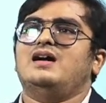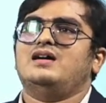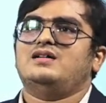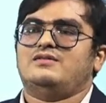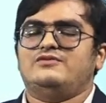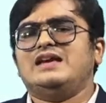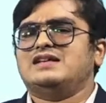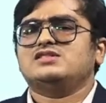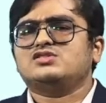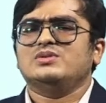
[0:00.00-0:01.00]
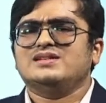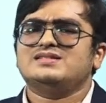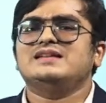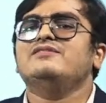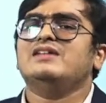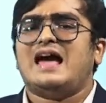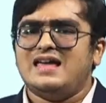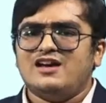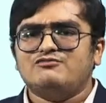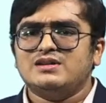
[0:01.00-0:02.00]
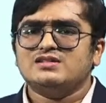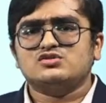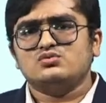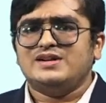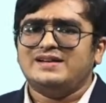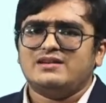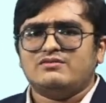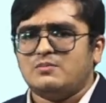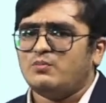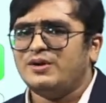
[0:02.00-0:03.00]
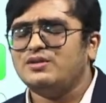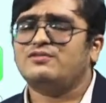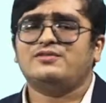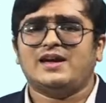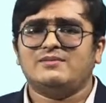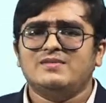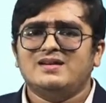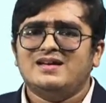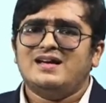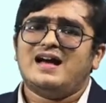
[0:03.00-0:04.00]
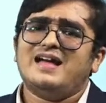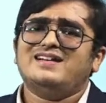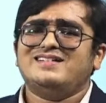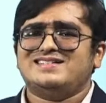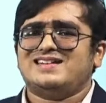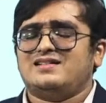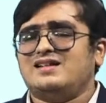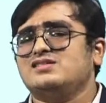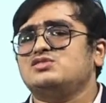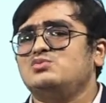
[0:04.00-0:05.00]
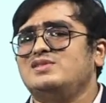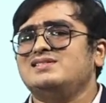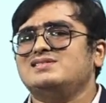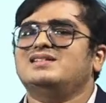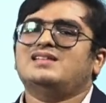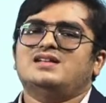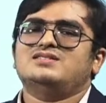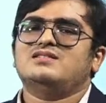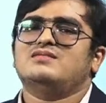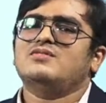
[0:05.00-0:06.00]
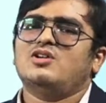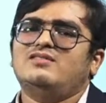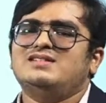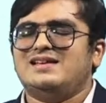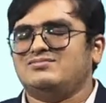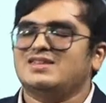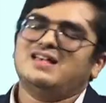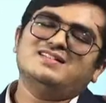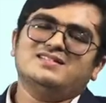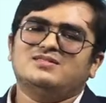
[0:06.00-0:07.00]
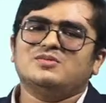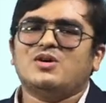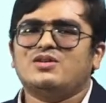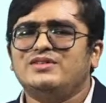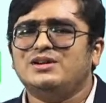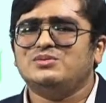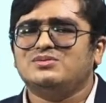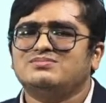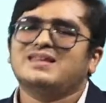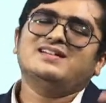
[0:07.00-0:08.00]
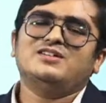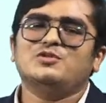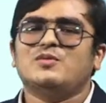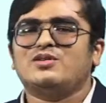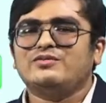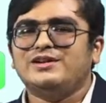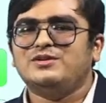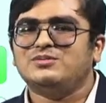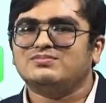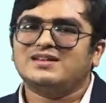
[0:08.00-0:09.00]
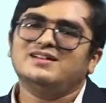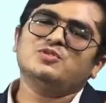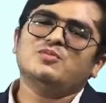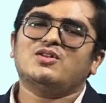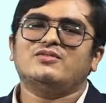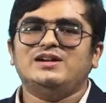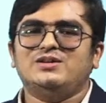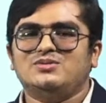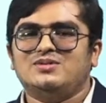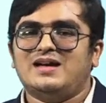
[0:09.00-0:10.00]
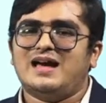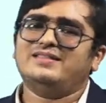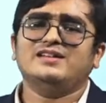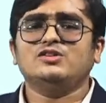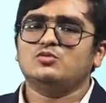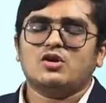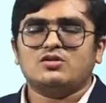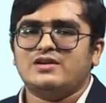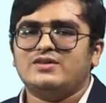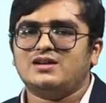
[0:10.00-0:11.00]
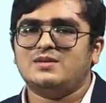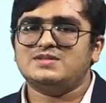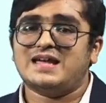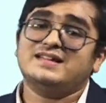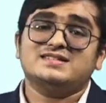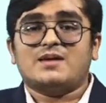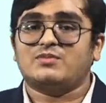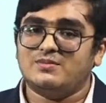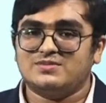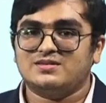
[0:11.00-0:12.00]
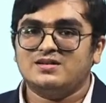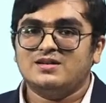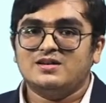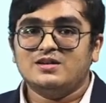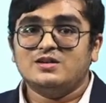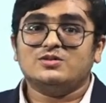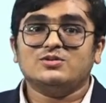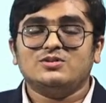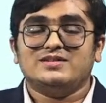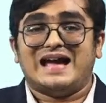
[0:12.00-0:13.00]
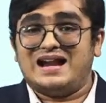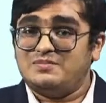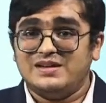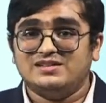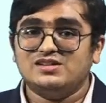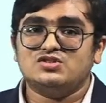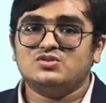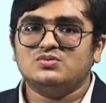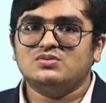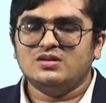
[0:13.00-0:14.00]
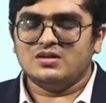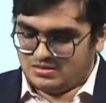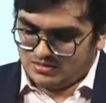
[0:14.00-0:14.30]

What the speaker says: as a student, see, even I have been a student at one point of time. I understand that a student is lethargic. We always like, tomorrow we'll do, tomorrow we'll do, tomorrow we'll do, and then the tomorrow never comes and exam comes. So that being the issue,